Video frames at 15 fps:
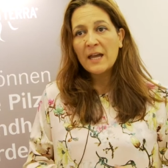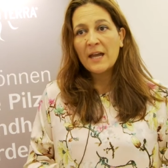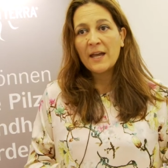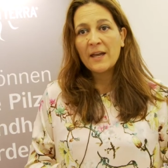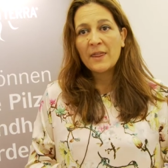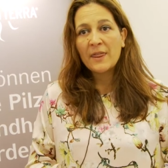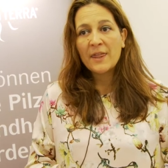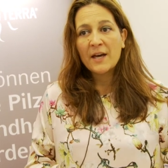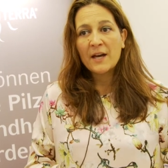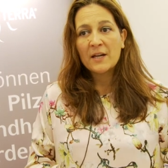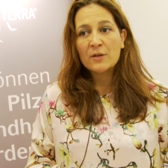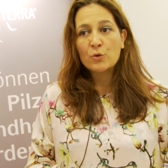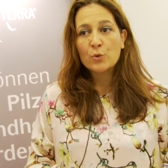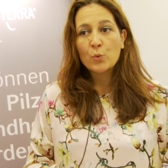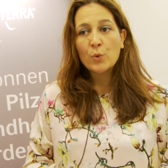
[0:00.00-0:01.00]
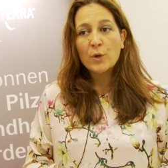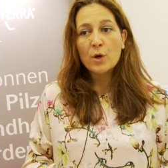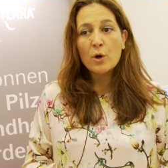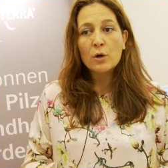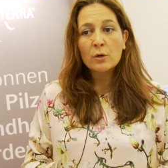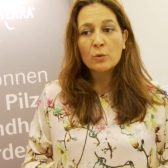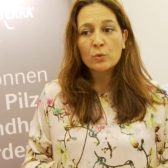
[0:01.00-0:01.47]
and that we
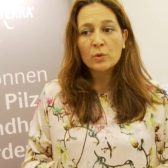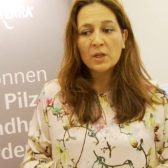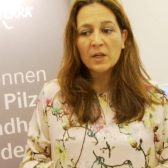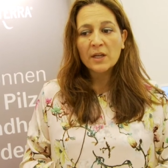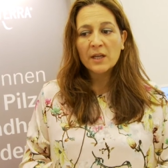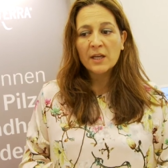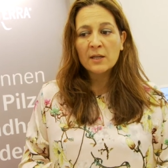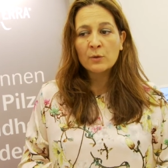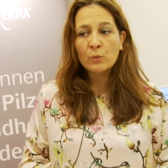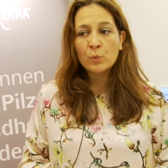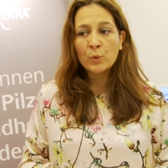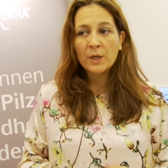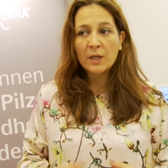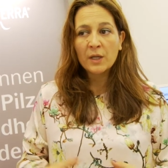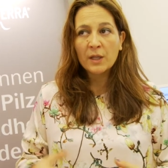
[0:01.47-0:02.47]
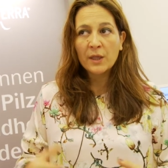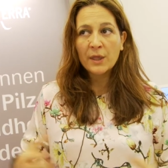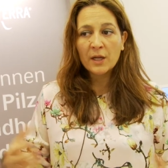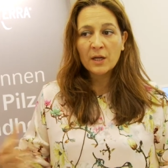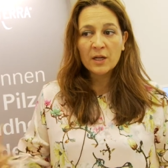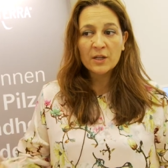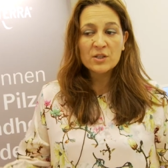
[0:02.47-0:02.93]
are working with
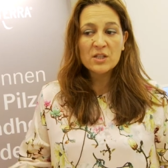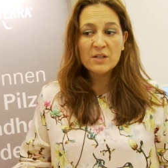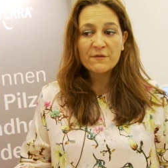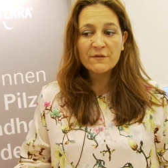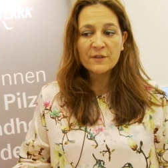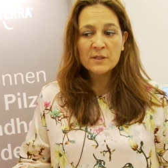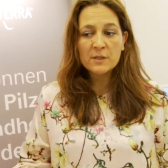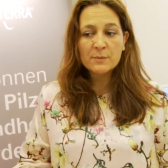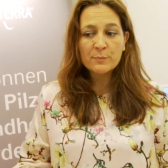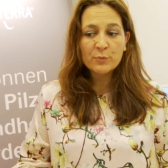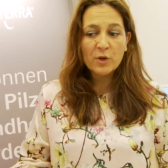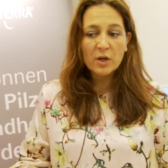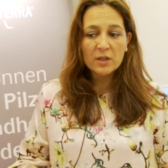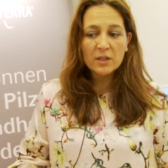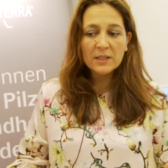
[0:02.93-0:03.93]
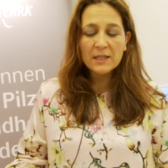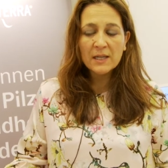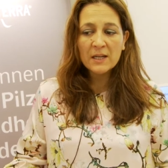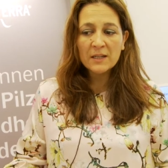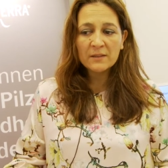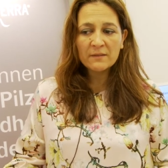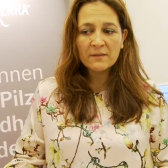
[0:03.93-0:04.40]
uh, different product
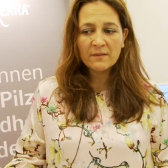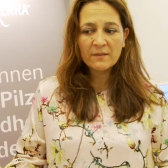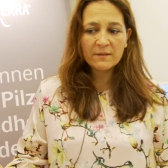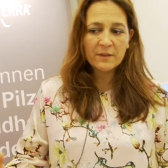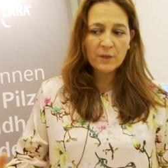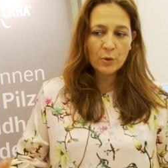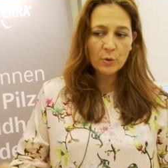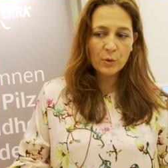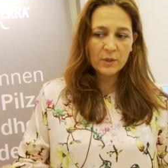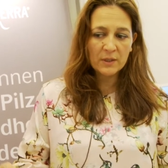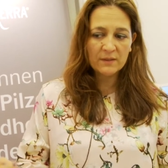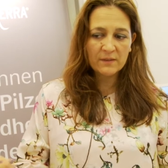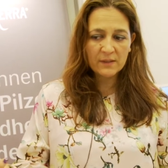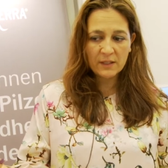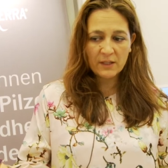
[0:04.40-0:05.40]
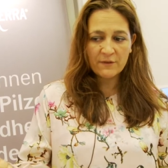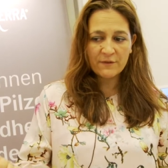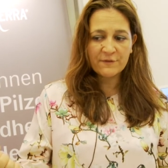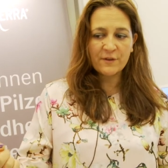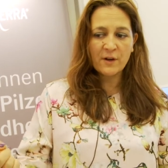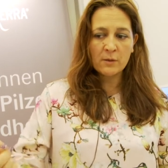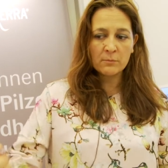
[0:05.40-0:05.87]
lines. So you can see
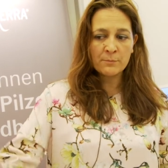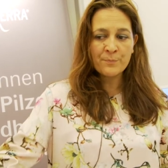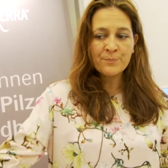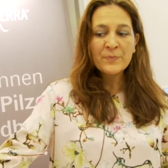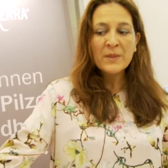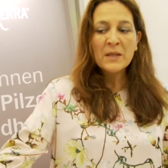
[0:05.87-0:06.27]
from